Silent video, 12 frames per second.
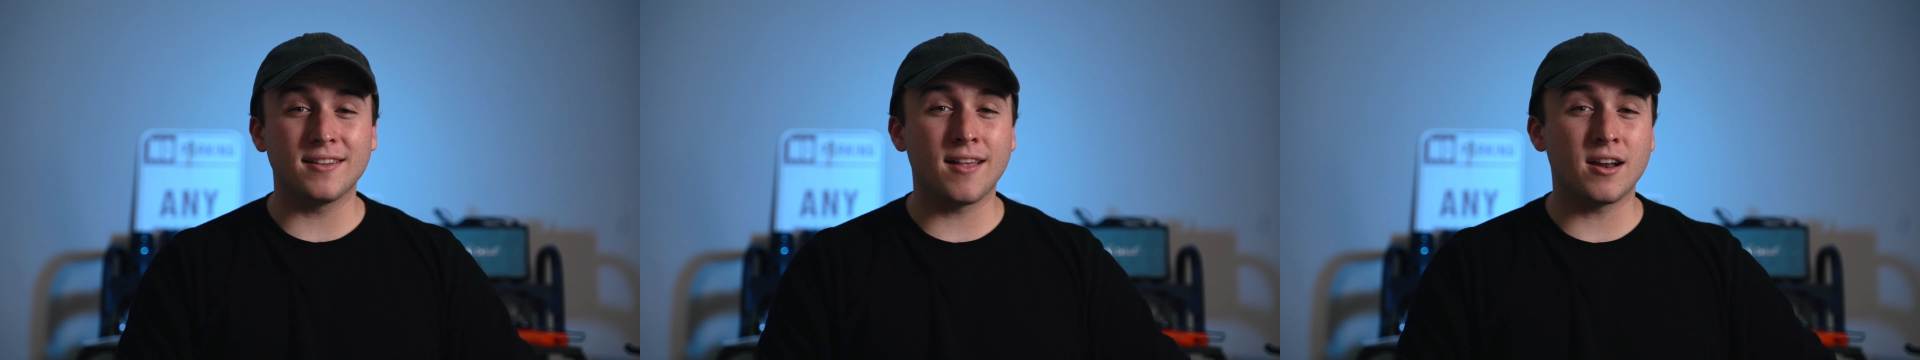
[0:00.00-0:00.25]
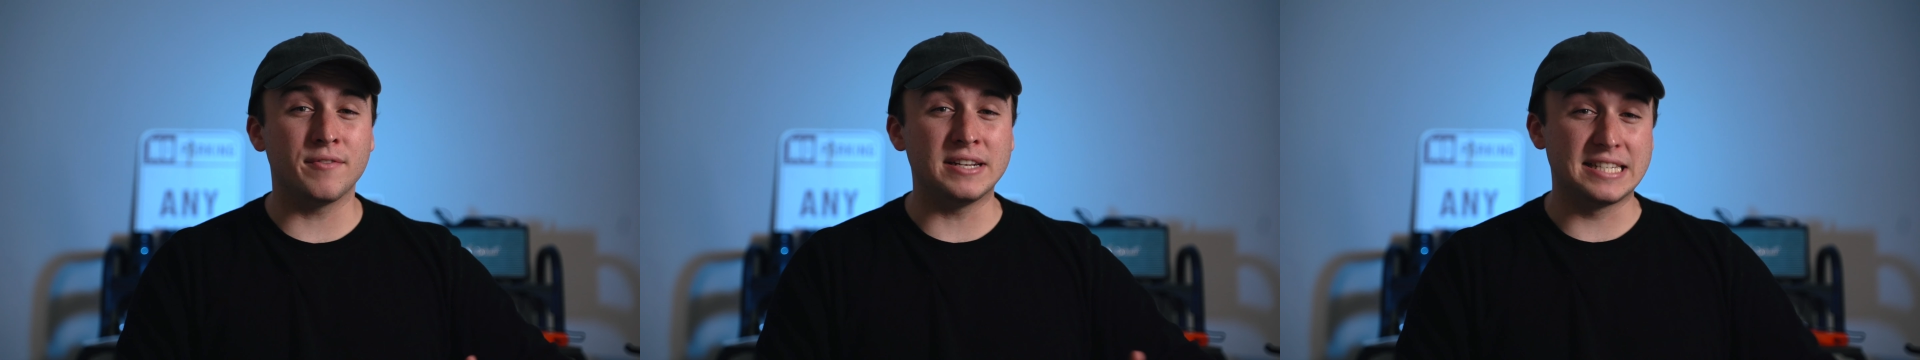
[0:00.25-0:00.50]
a
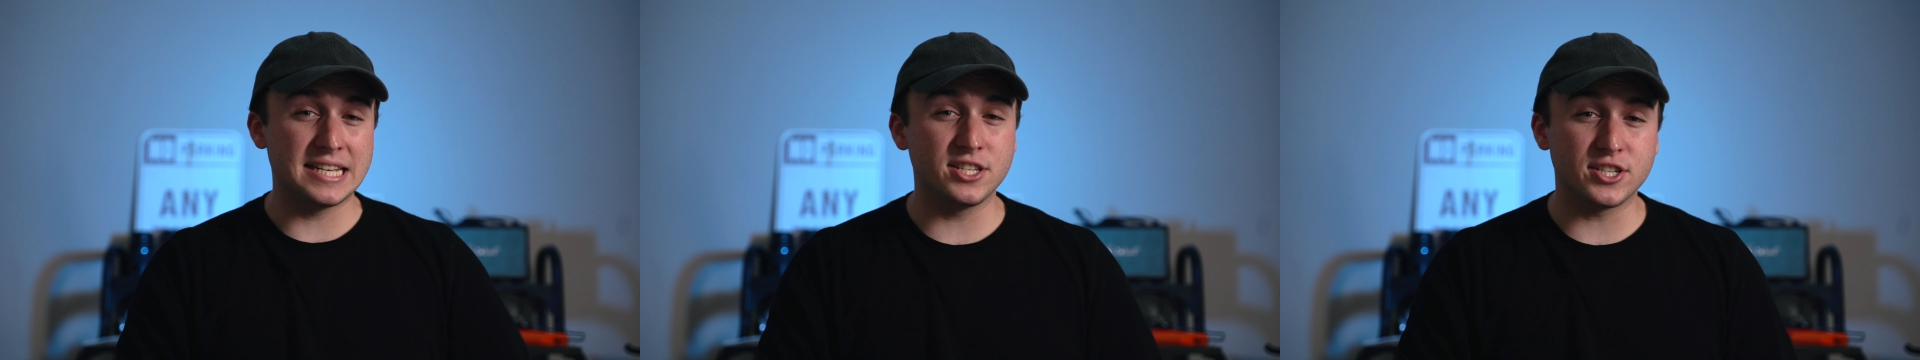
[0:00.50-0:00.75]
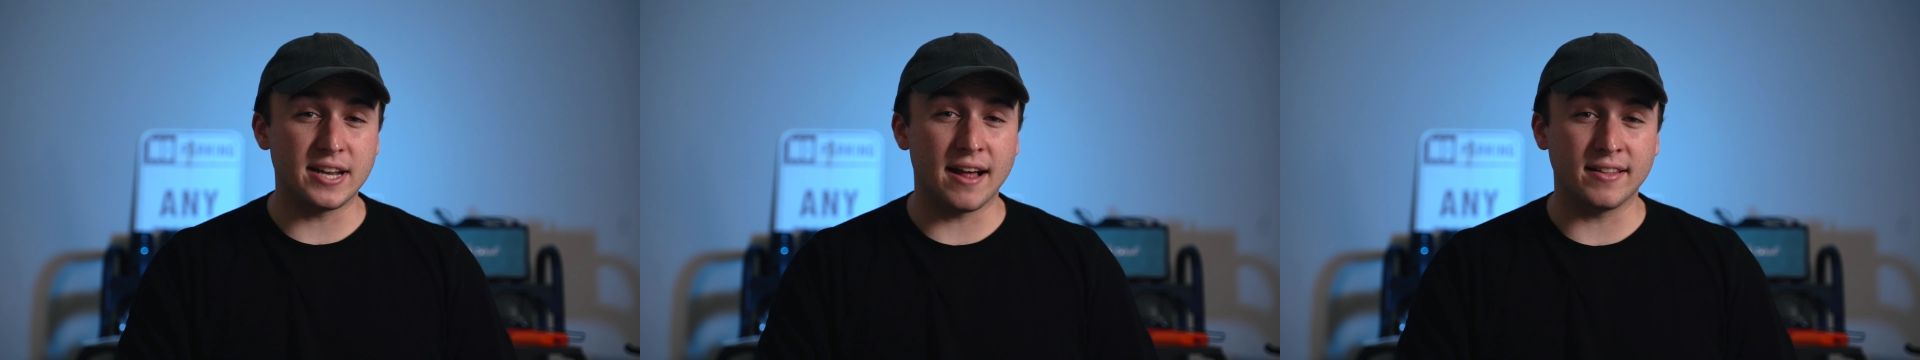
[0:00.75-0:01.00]
lot of
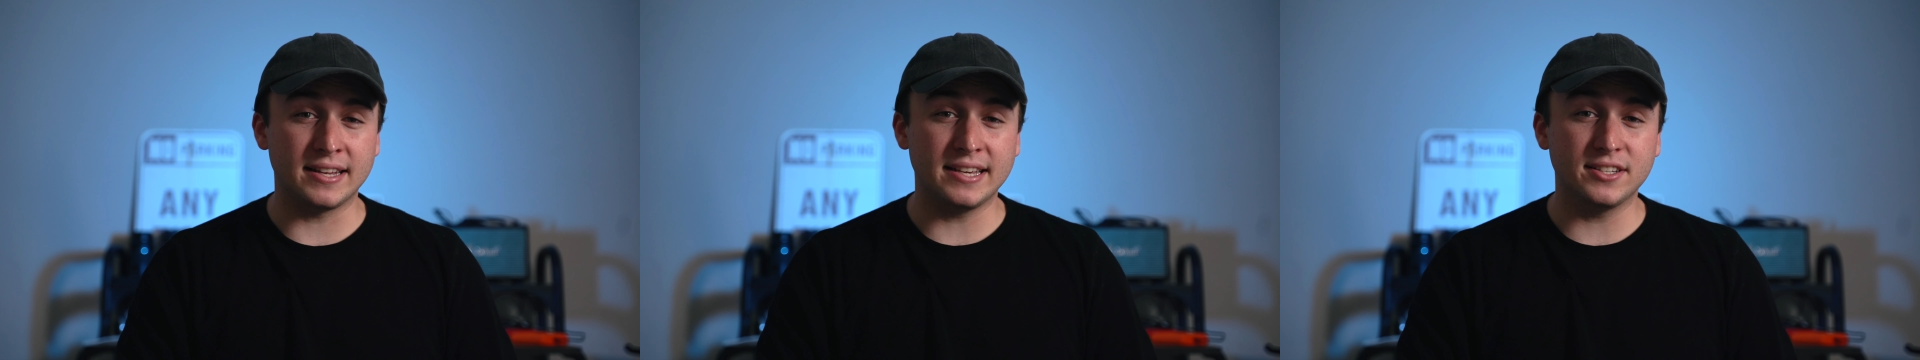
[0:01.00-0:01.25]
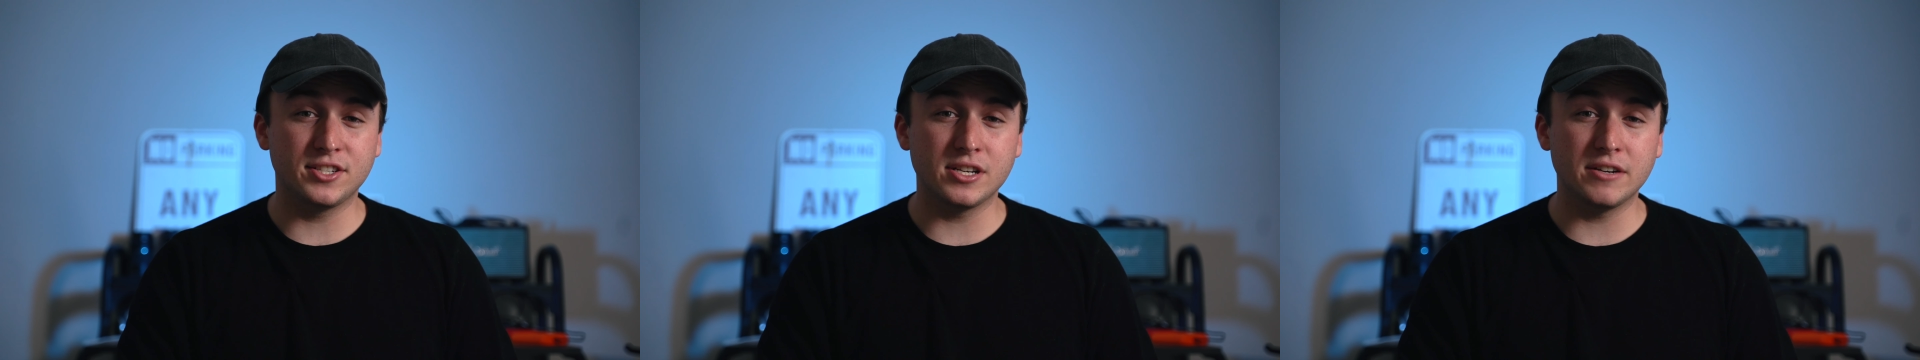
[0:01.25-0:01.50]
intentionality
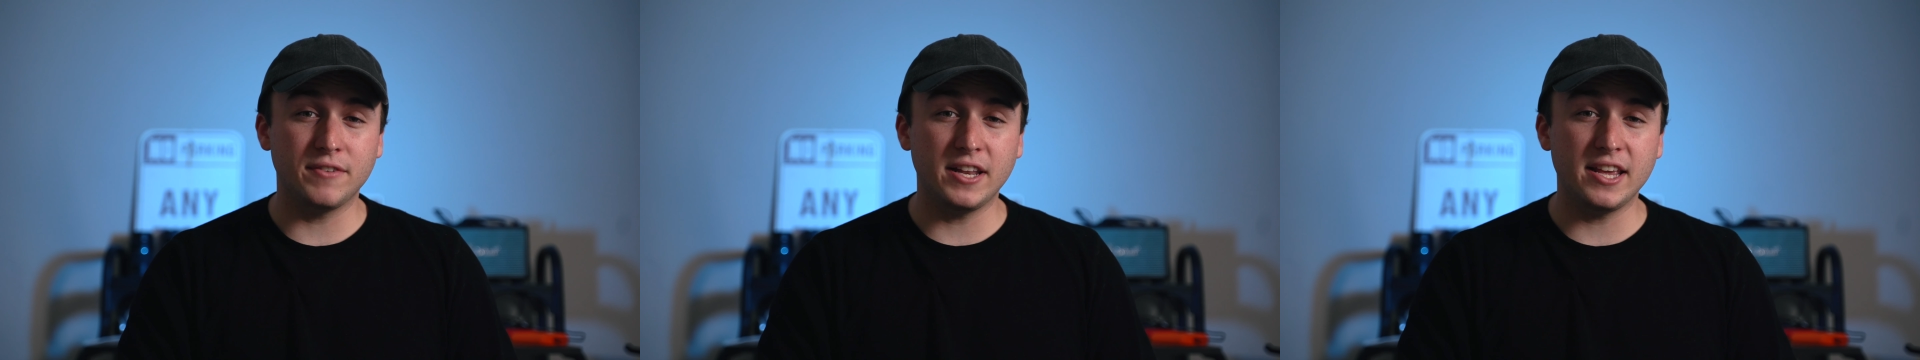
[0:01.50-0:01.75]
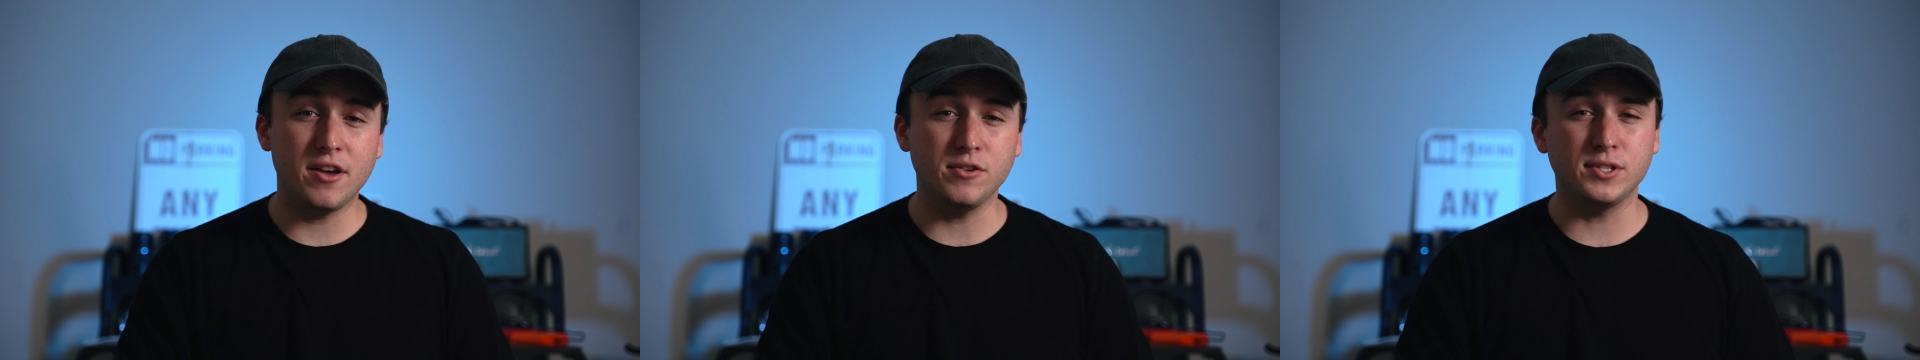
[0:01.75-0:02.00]
into your
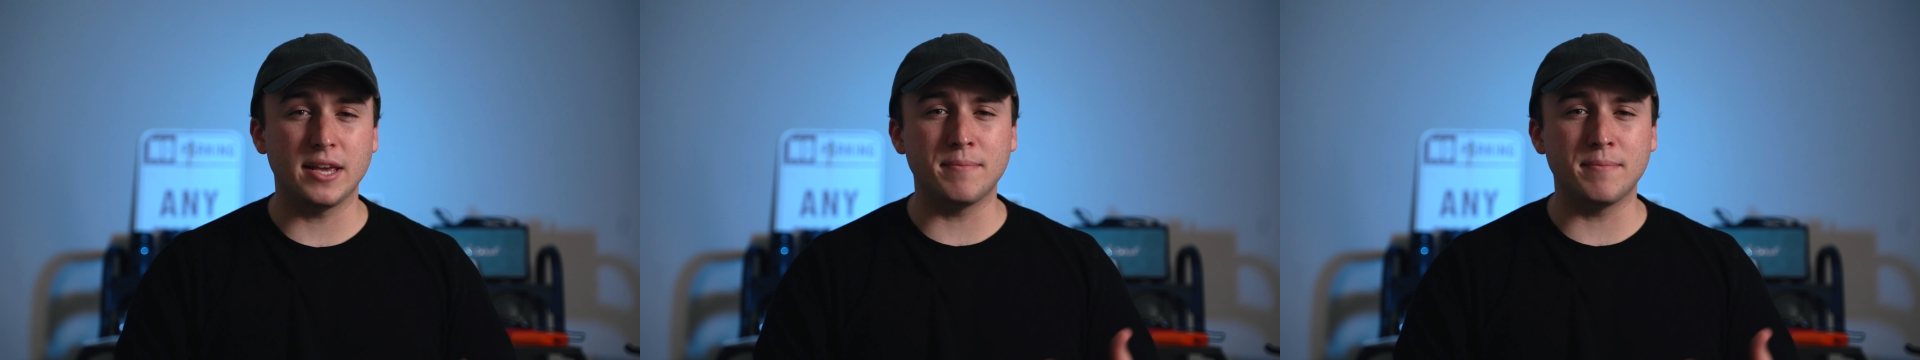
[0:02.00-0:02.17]
videos.